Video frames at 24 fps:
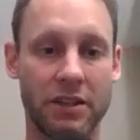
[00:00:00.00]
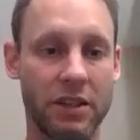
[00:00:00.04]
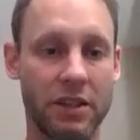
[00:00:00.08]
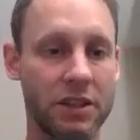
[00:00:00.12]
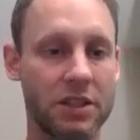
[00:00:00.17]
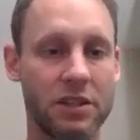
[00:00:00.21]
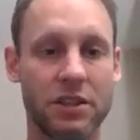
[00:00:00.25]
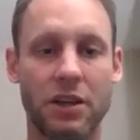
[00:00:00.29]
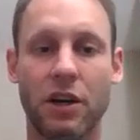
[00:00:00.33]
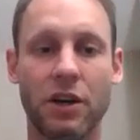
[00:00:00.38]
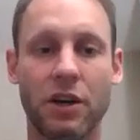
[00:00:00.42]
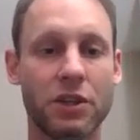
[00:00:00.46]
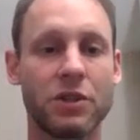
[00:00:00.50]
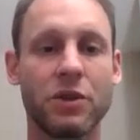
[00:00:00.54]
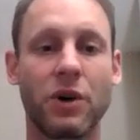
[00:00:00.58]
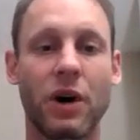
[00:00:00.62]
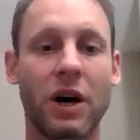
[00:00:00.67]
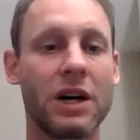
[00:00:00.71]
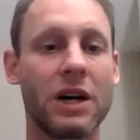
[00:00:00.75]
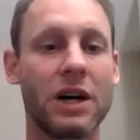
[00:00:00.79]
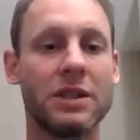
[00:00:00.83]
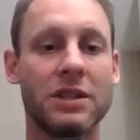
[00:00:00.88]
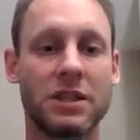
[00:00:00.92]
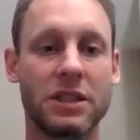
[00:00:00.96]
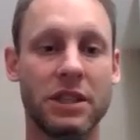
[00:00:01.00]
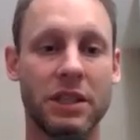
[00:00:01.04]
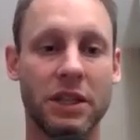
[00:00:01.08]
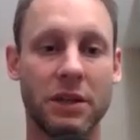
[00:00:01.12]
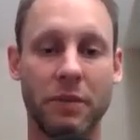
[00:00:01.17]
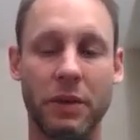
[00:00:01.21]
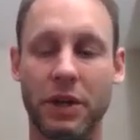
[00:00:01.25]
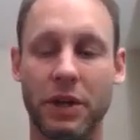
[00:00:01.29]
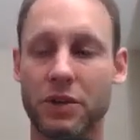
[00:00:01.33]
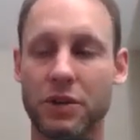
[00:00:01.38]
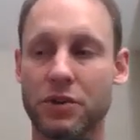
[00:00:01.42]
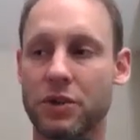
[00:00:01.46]
It's hard to unsee the
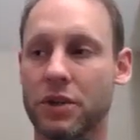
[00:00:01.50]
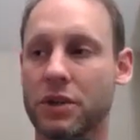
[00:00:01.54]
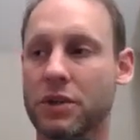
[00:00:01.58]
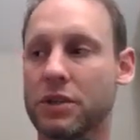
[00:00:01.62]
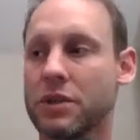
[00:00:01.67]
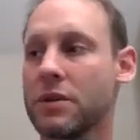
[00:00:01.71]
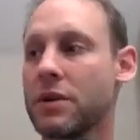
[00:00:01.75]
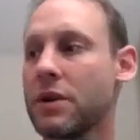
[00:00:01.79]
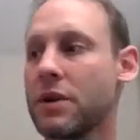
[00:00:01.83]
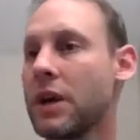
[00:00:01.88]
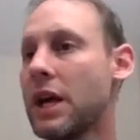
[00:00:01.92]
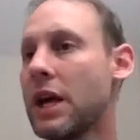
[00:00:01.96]
matrix.